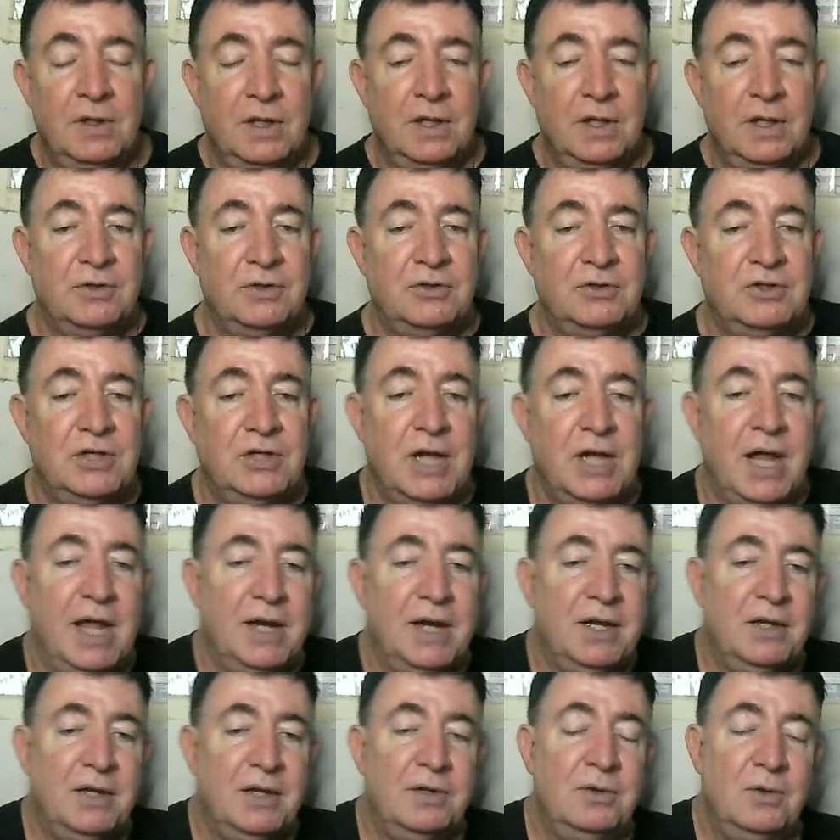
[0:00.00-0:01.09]
in
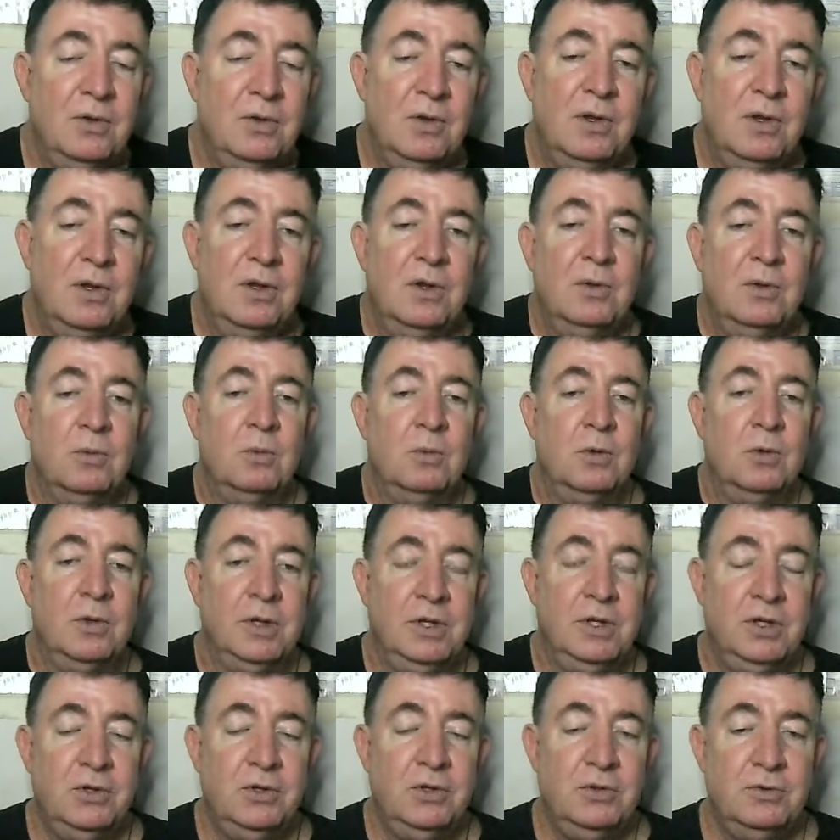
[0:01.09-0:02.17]
China will
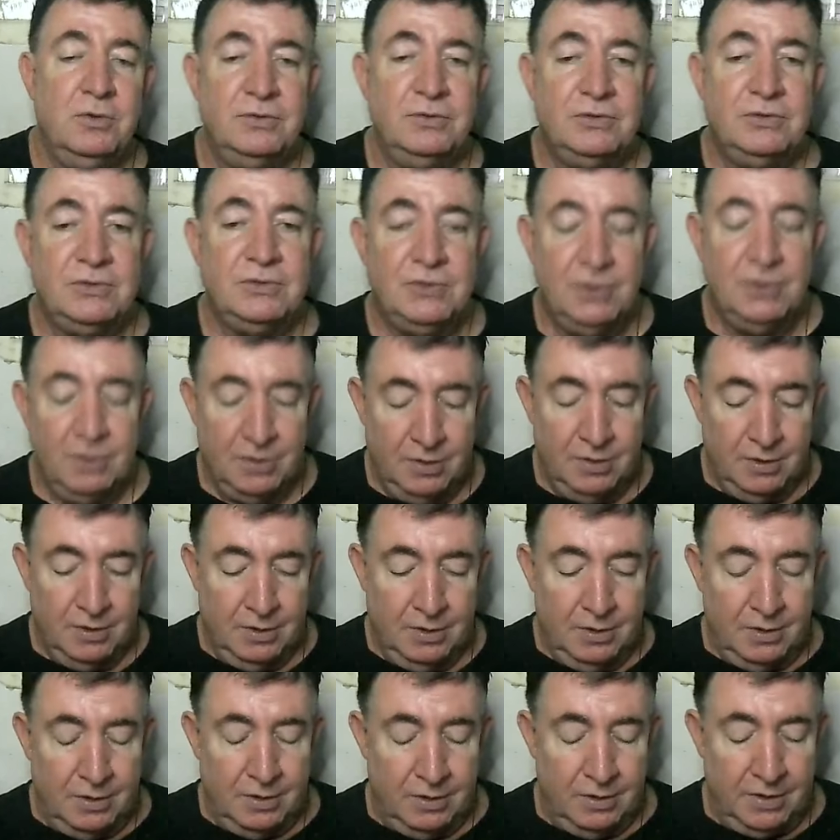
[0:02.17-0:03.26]
use
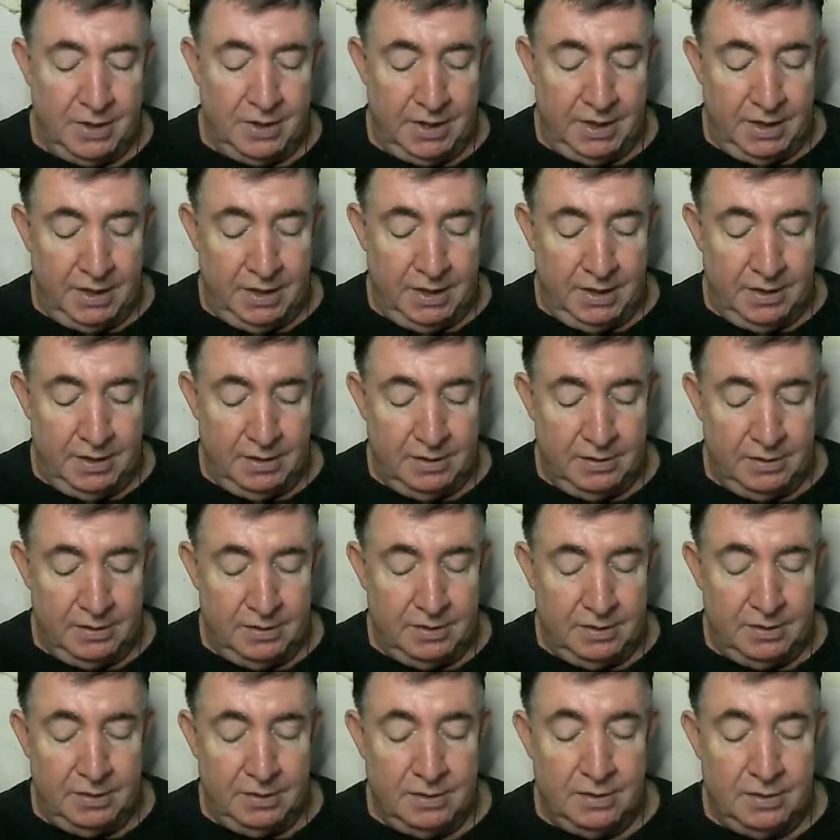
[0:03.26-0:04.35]
the
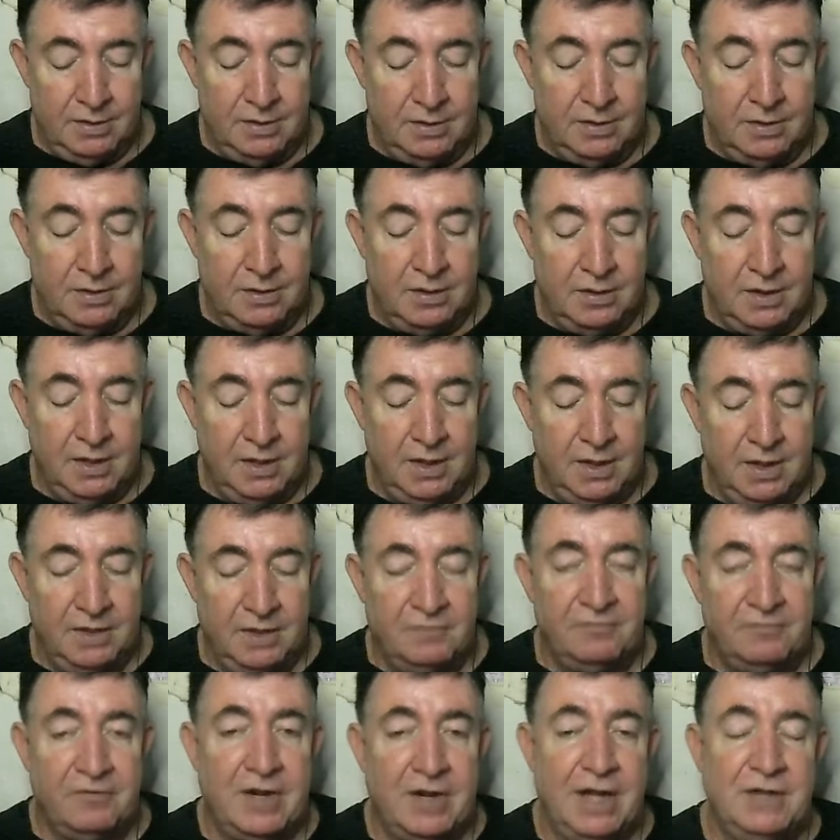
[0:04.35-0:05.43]
the
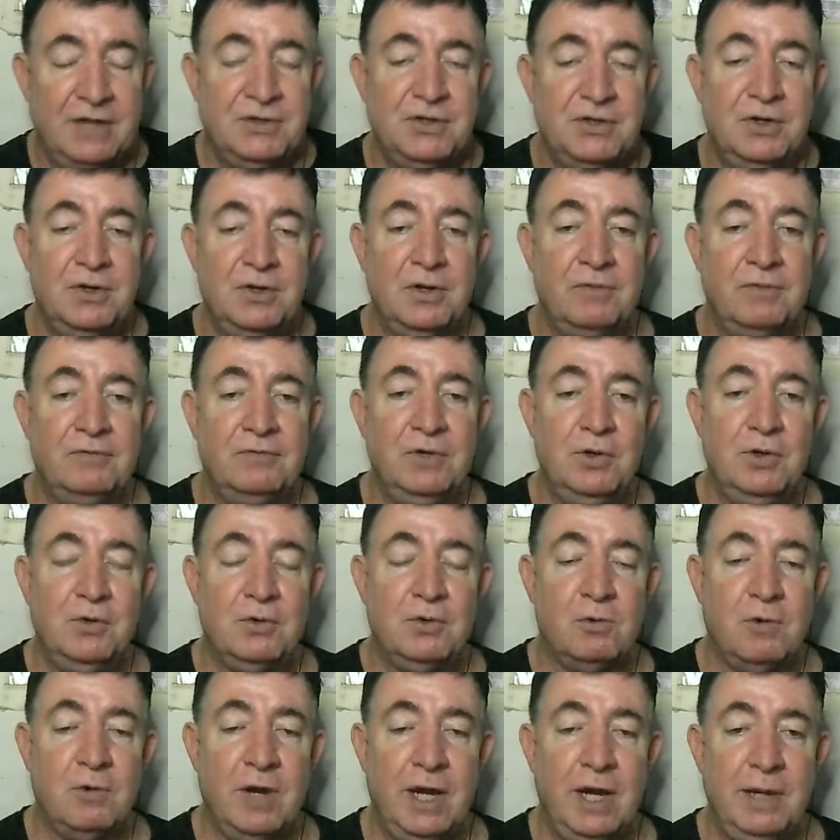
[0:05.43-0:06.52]
invasion of
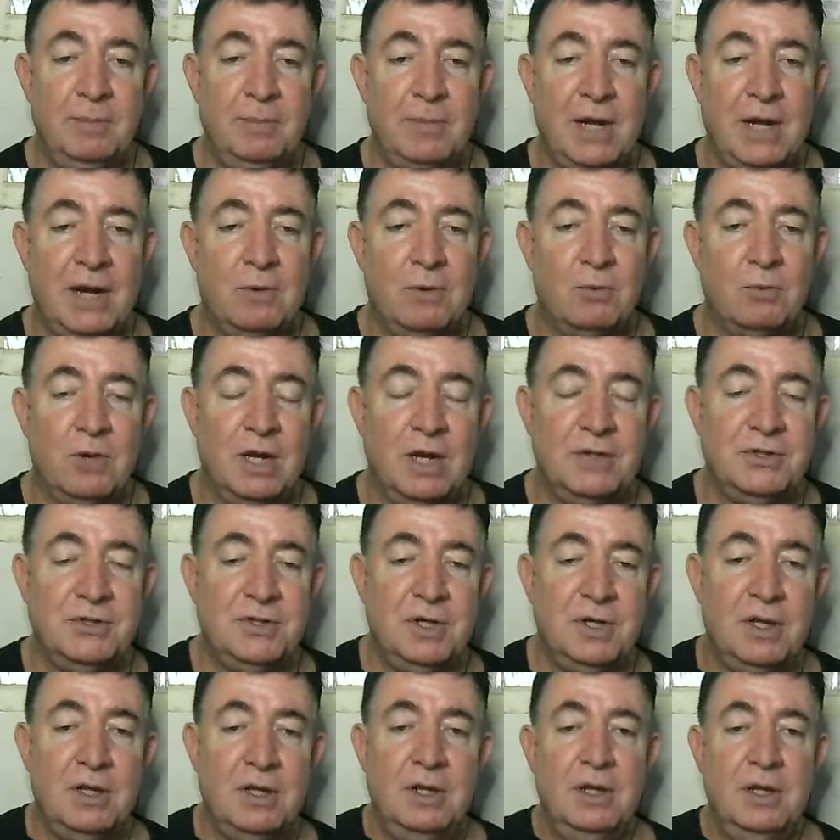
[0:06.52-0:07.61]
Ukraine by
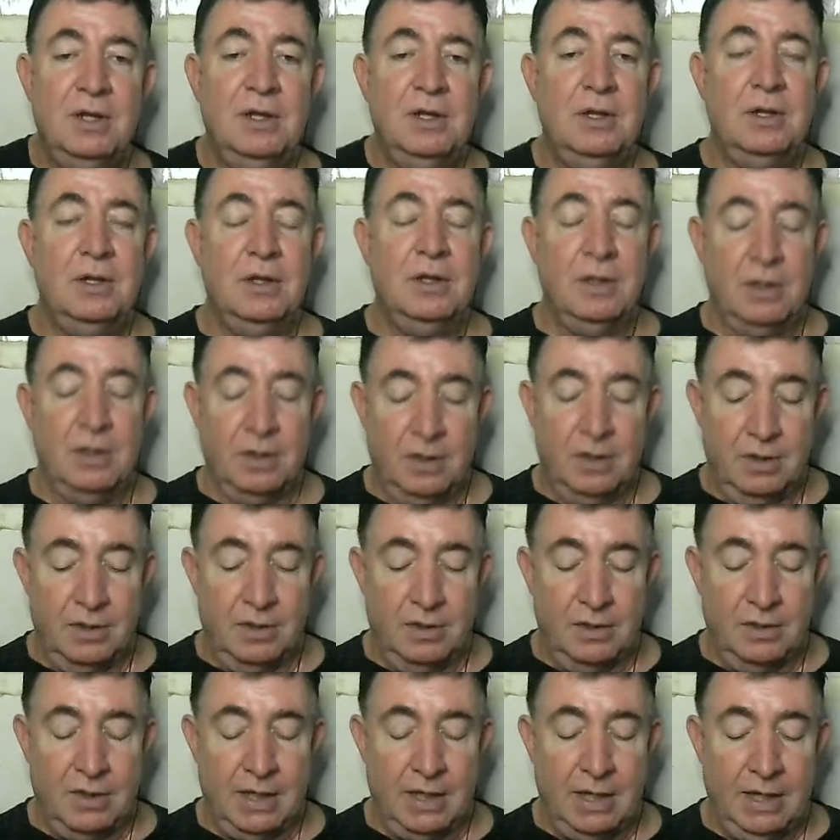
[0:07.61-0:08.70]
Russia.
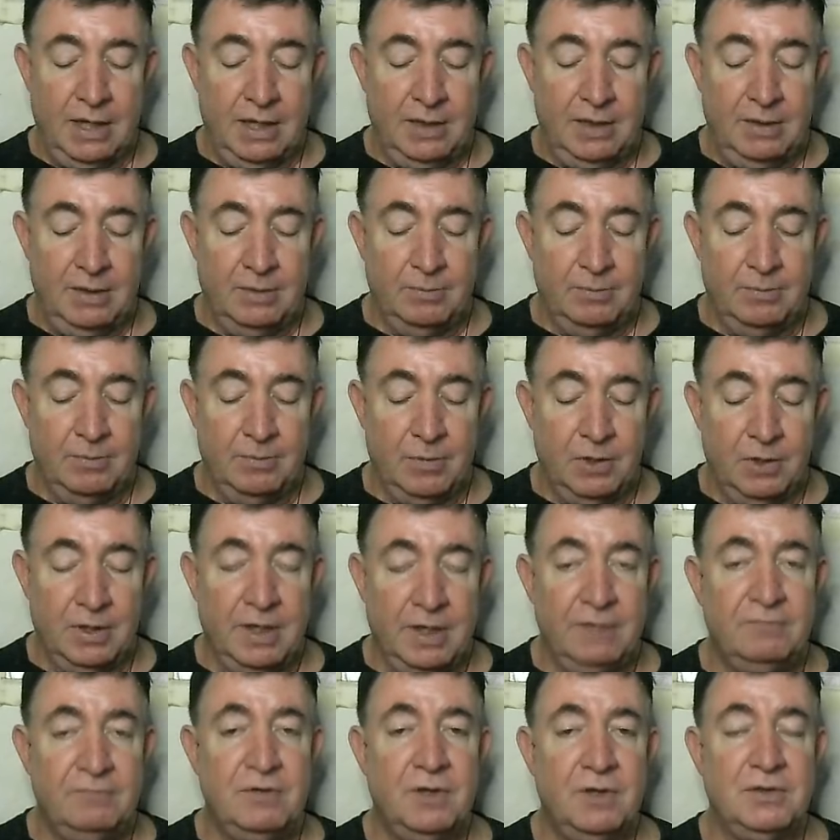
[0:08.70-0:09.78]
They
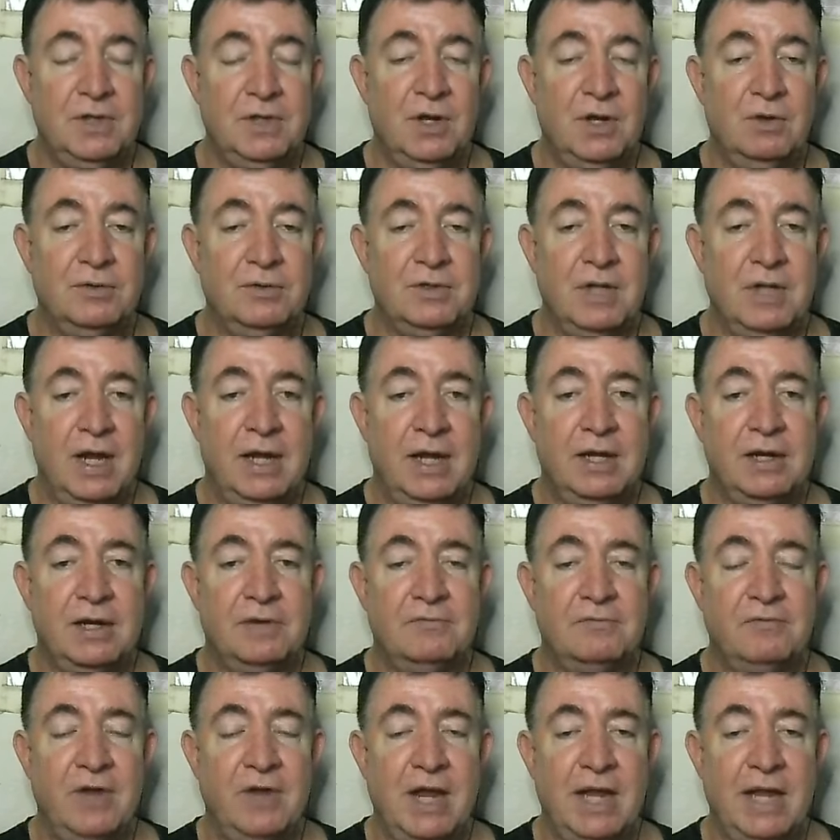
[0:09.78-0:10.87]
believe that they'll take
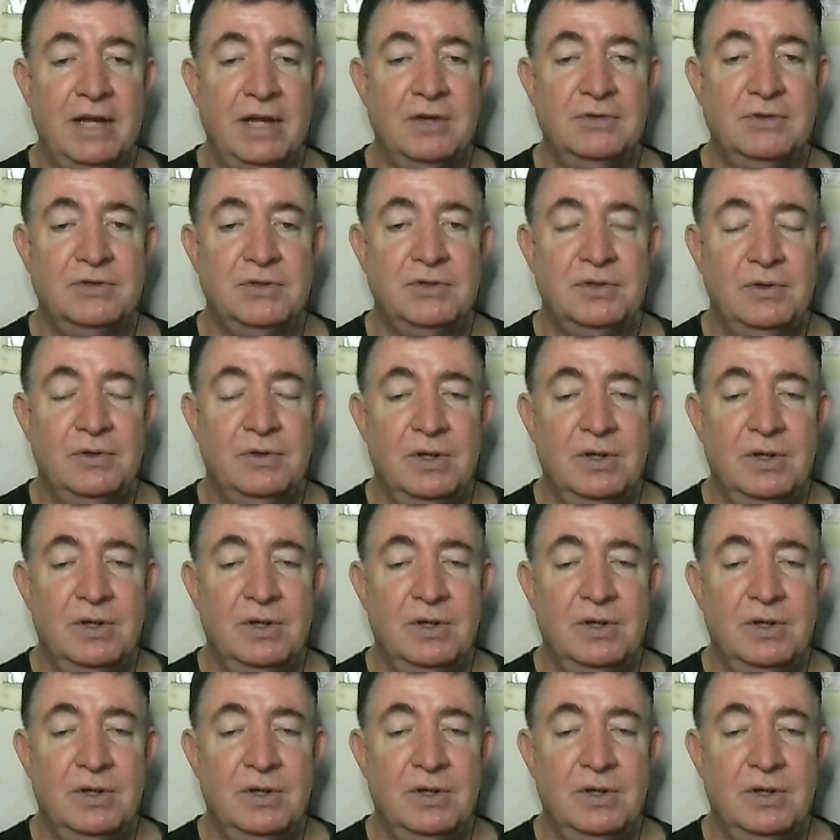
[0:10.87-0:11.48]
advantage